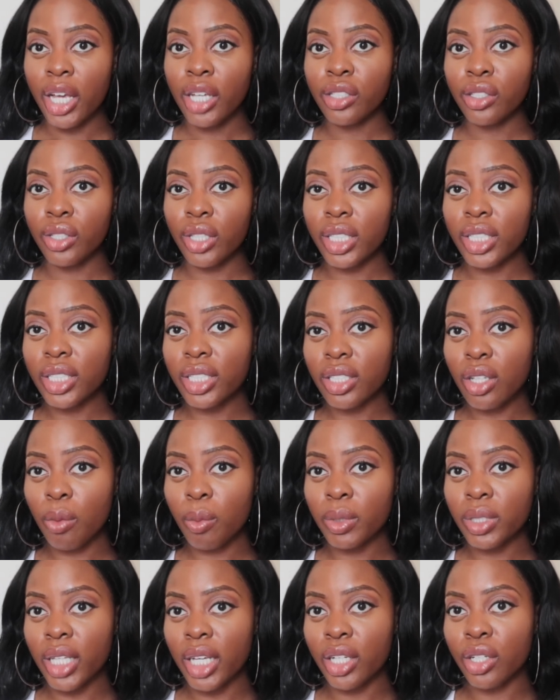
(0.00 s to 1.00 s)
So this is
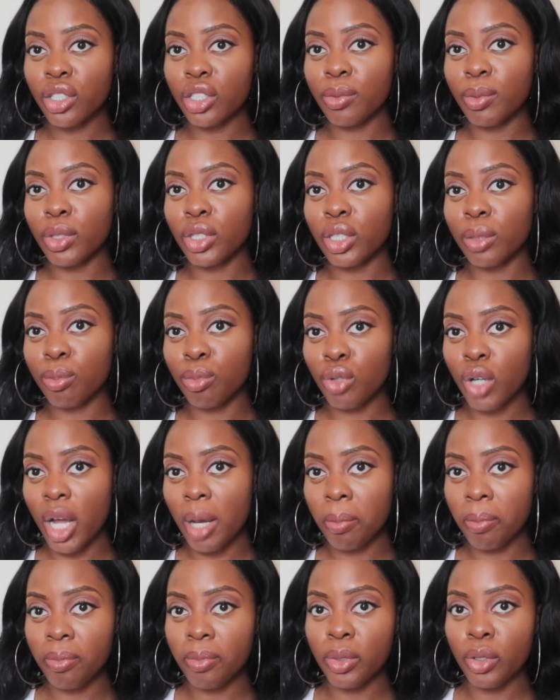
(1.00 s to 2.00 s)
almost like you're supposed to
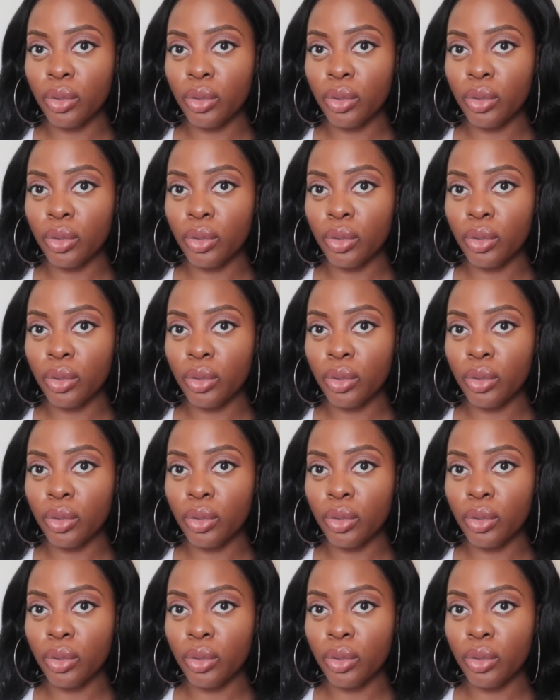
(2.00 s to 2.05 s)
prep